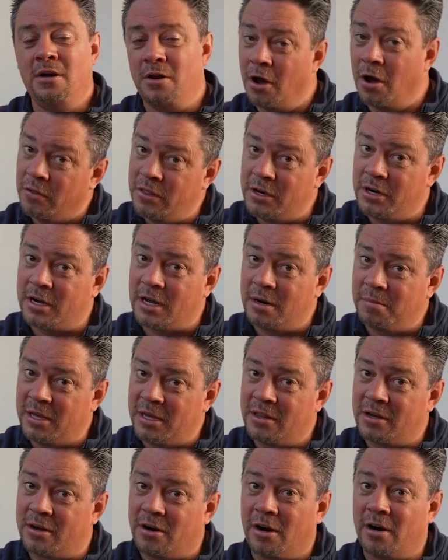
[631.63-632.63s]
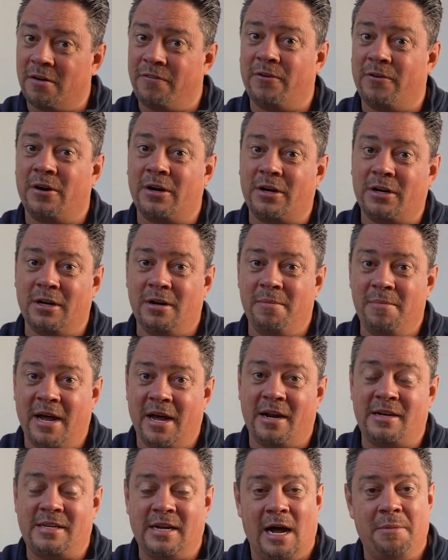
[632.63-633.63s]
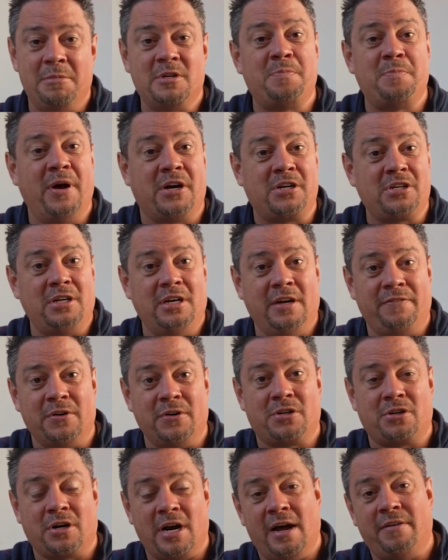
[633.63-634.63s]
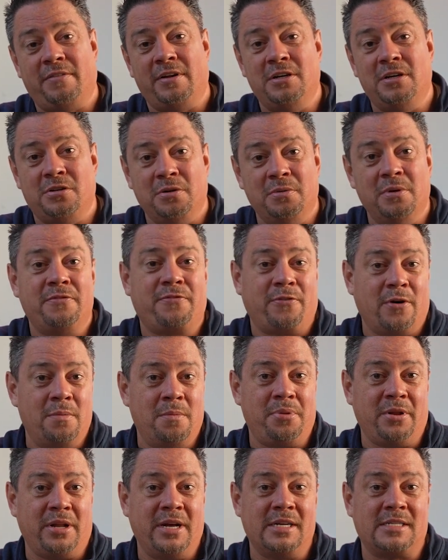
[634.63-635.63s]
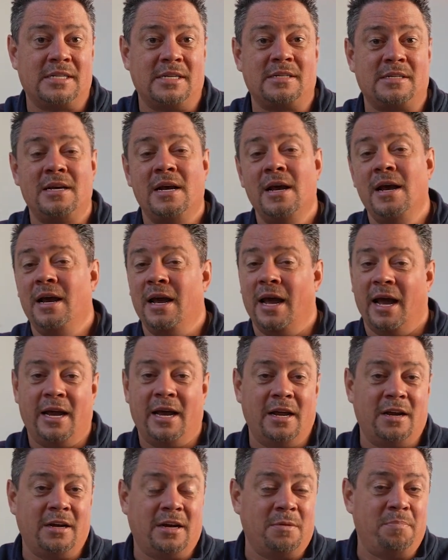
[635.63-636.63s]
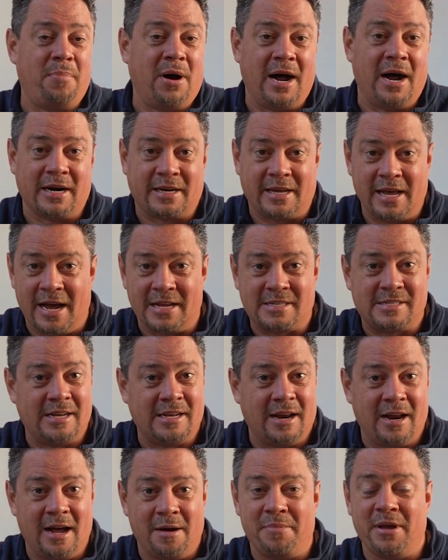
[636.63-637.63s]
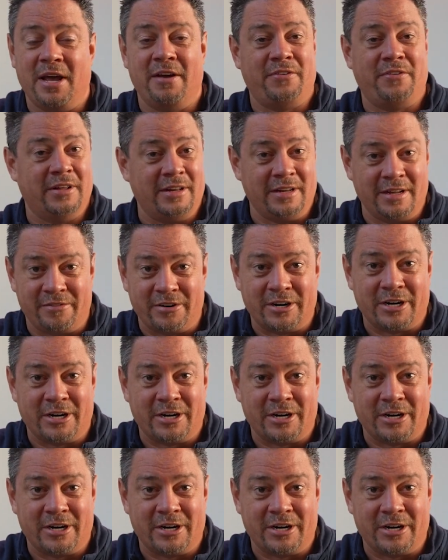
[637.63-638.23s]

Know that you're going to be in the car for a good amount of time, especially if you're traveling to and from places, and get a good podcast set up if you live